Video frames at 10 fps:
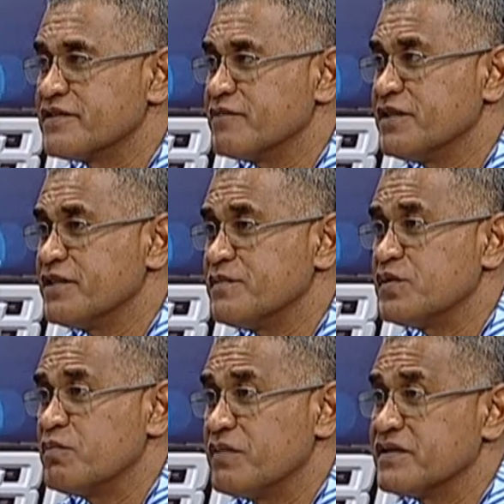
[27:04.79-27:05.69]

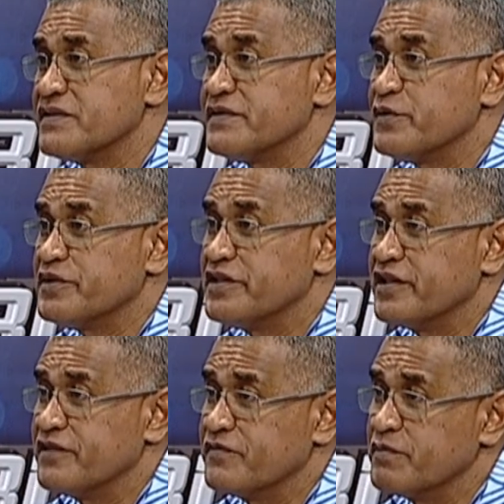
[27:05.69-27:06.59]
sometimes your balance is not enough,